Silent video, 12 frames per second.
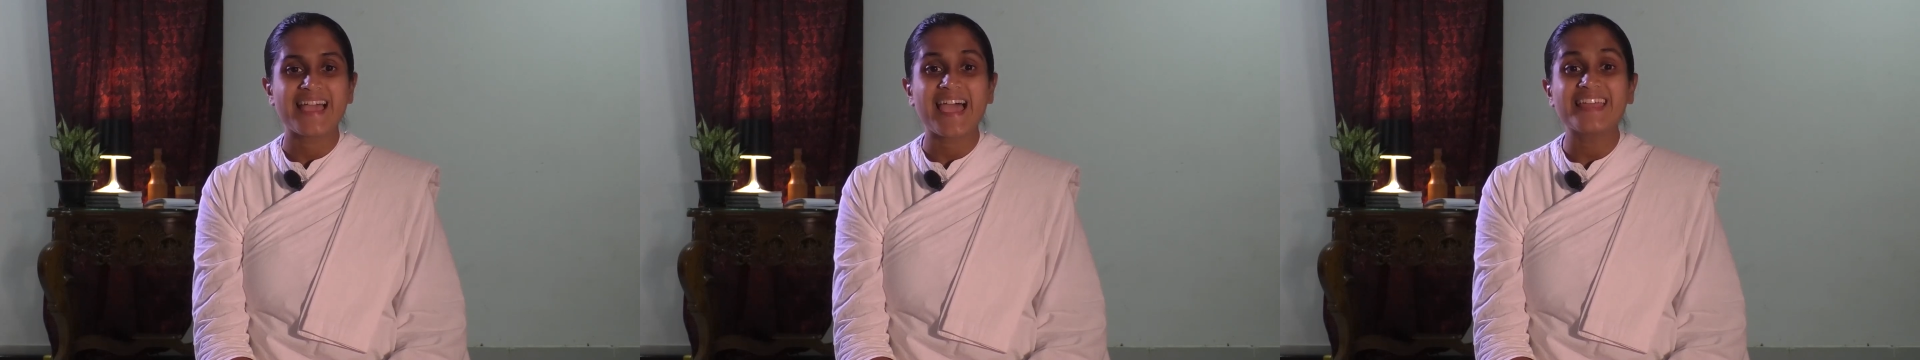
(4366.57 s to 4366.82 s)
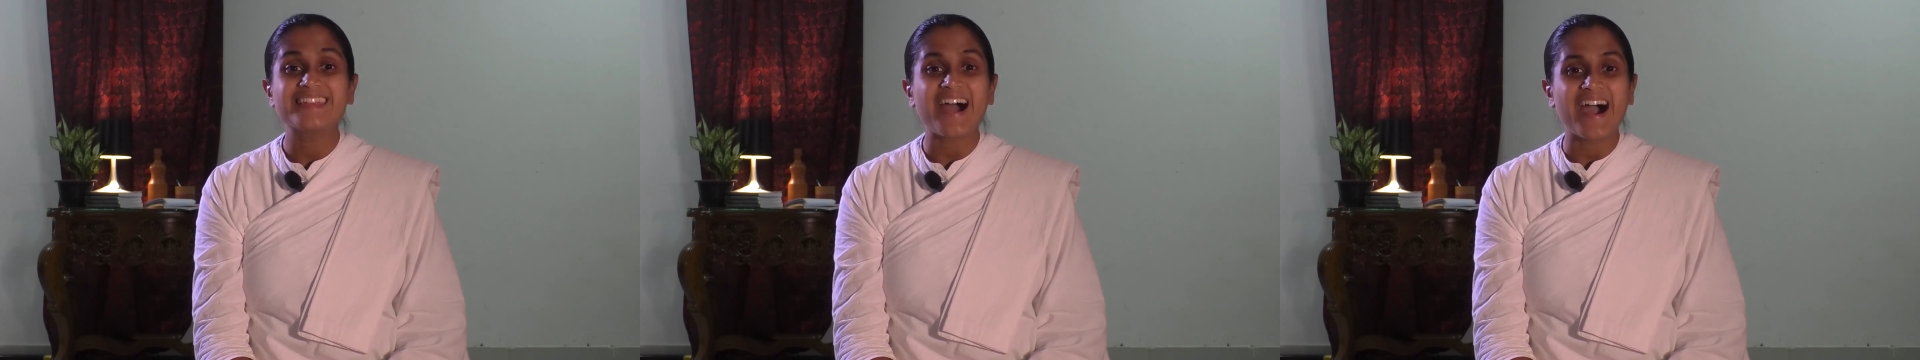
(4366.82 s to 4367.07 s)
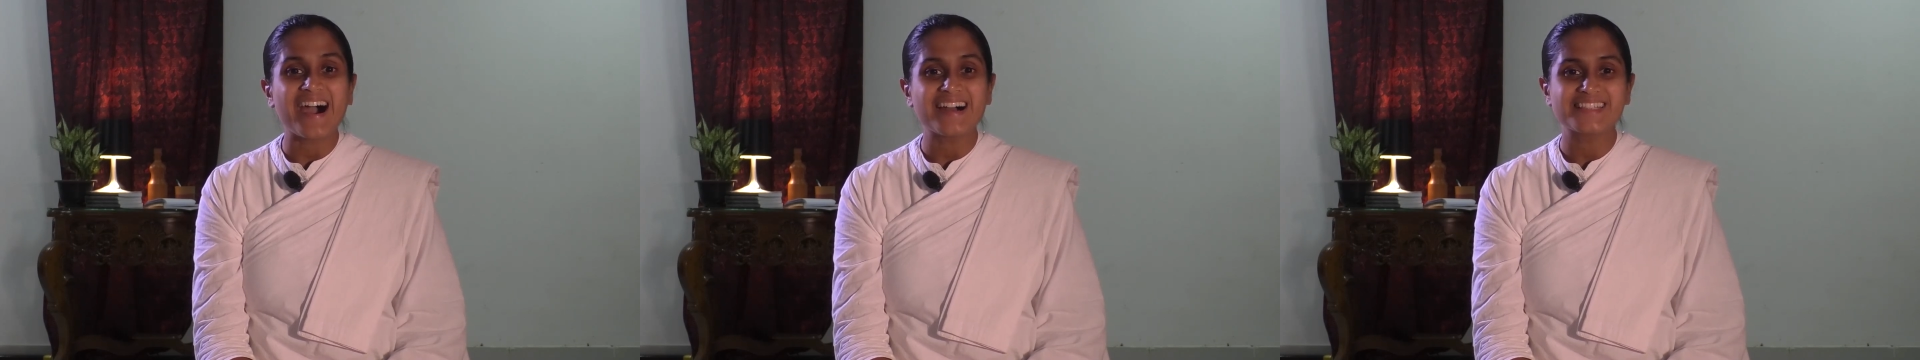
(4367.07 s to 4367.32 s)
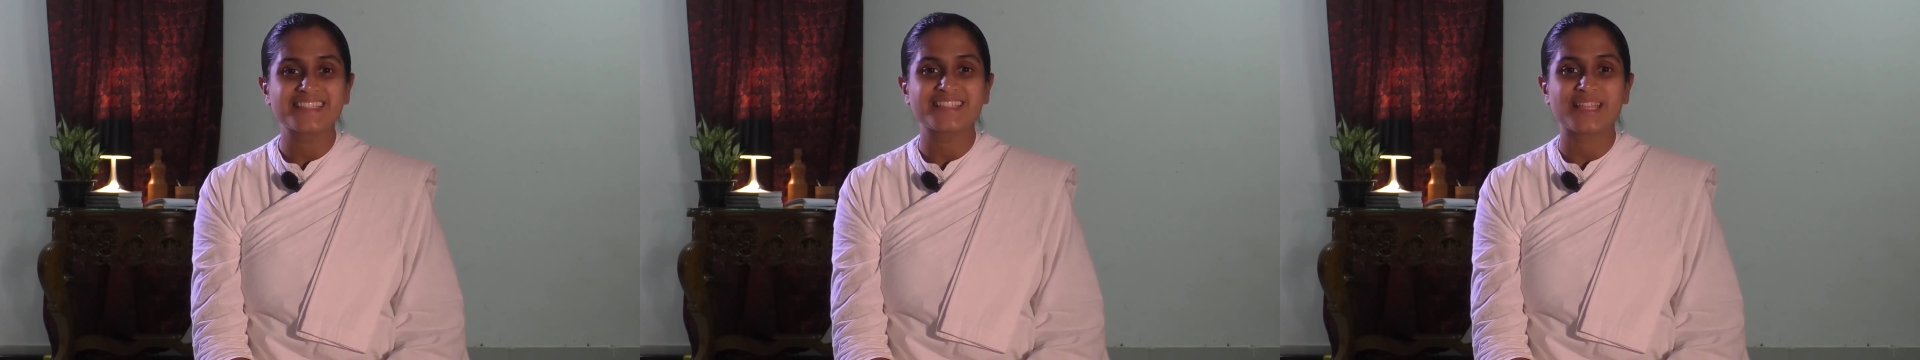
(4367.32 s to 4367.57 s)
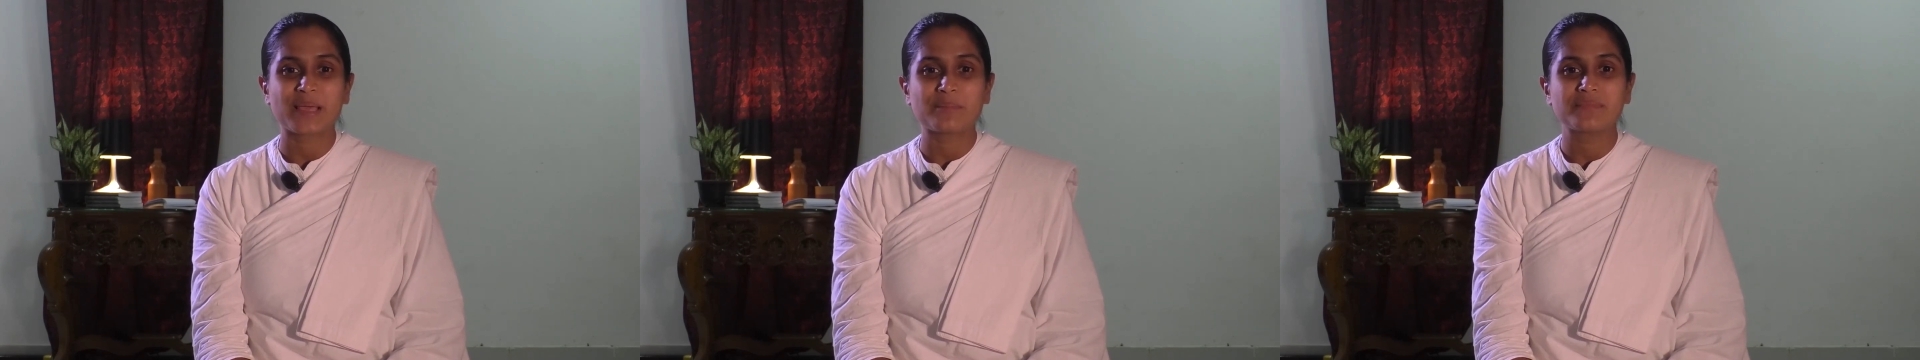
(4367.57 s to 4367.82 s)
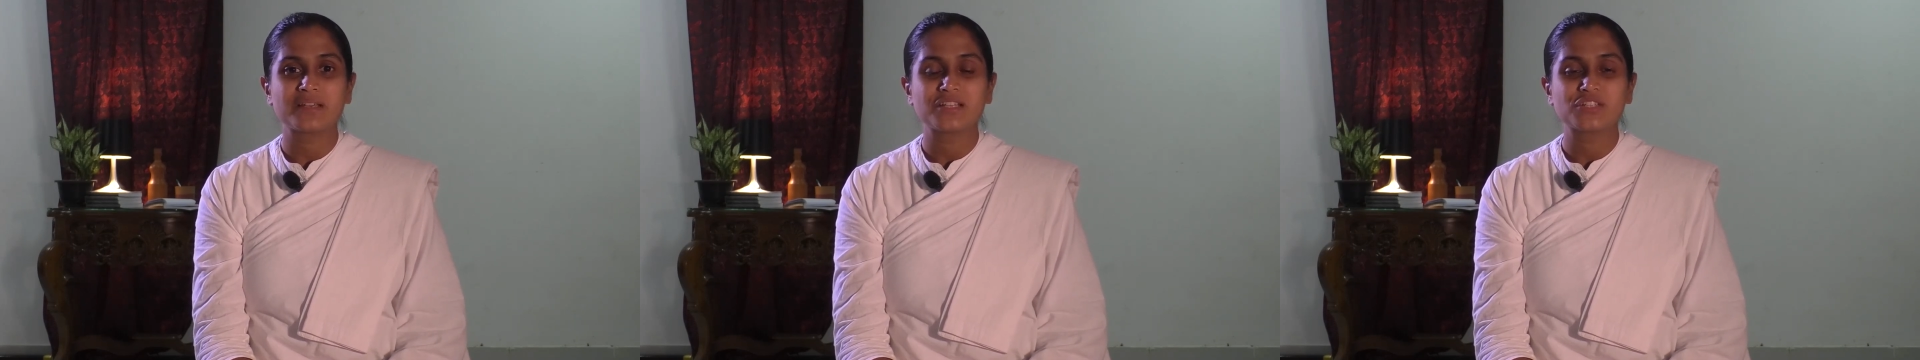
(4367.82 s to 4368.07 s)
had asked them
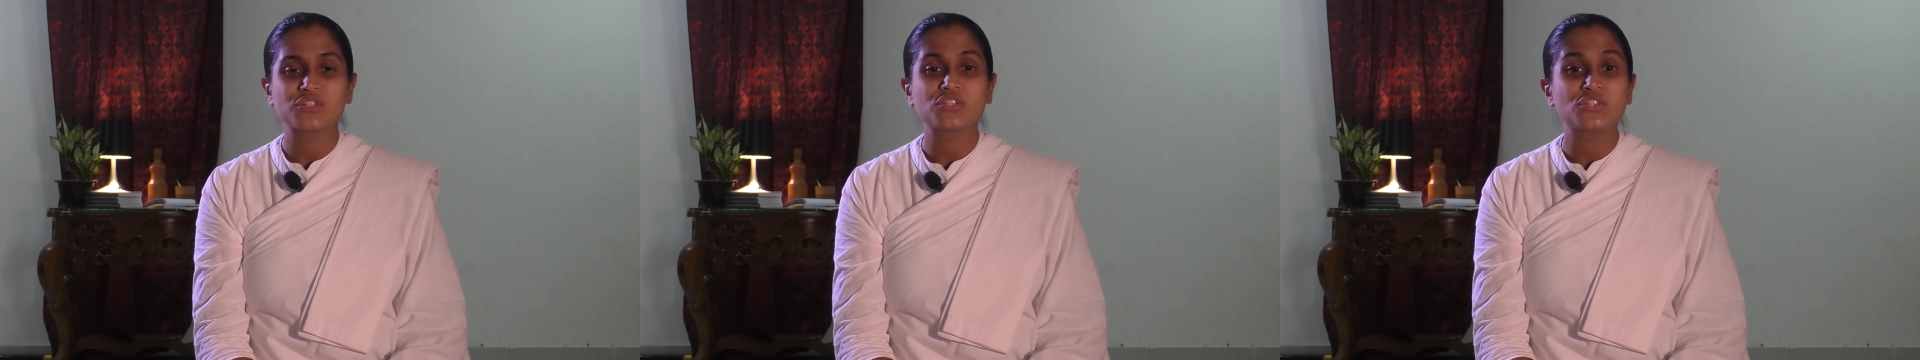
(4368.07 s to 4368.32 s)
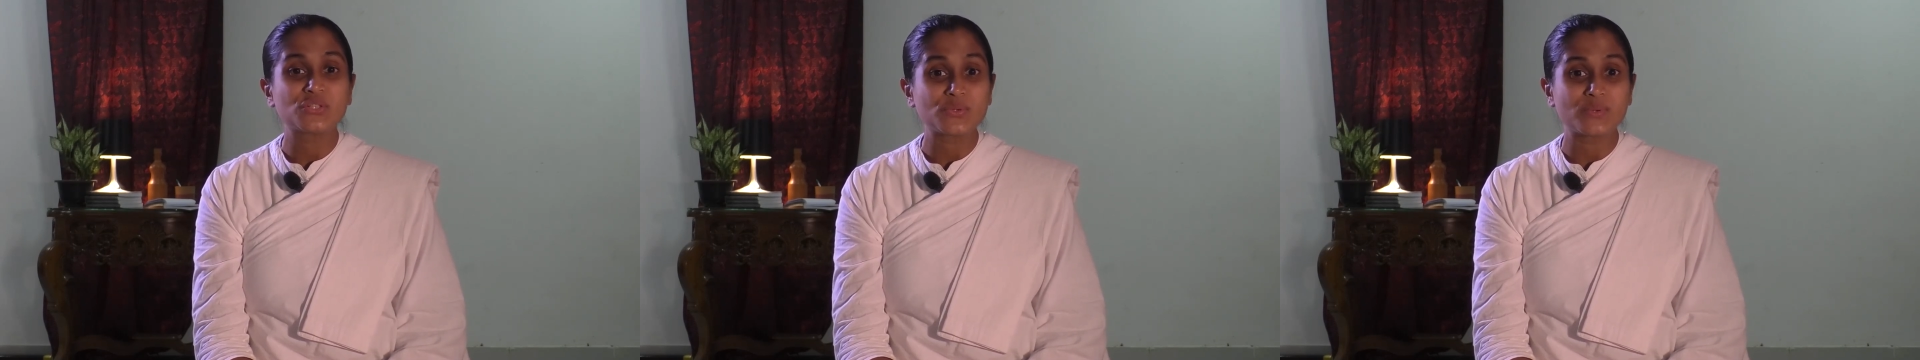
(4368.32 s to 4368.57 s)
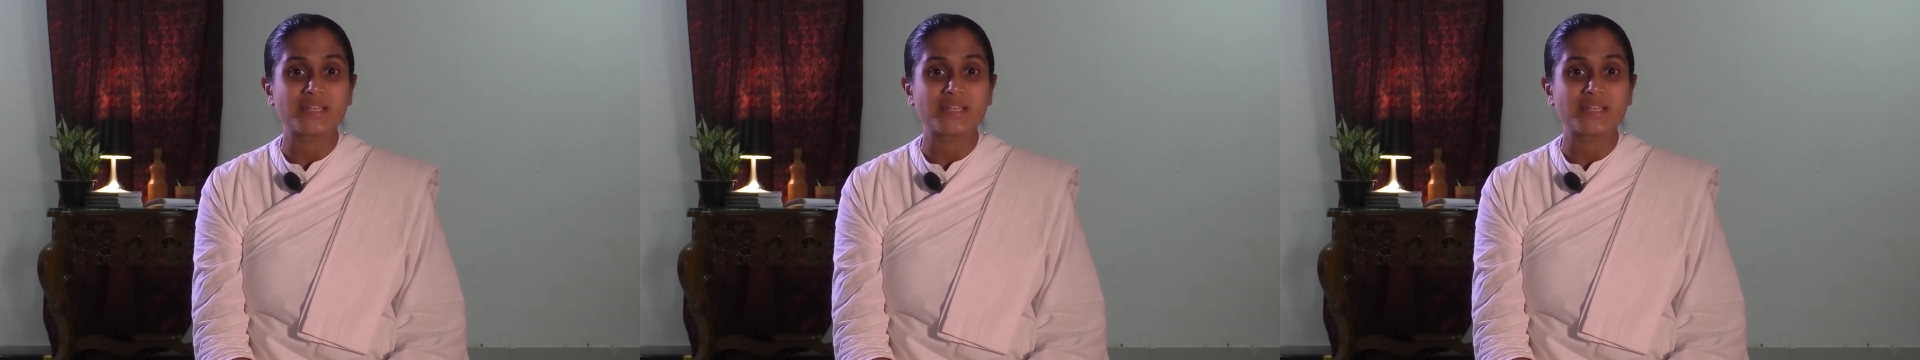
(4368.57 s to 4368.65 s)
to do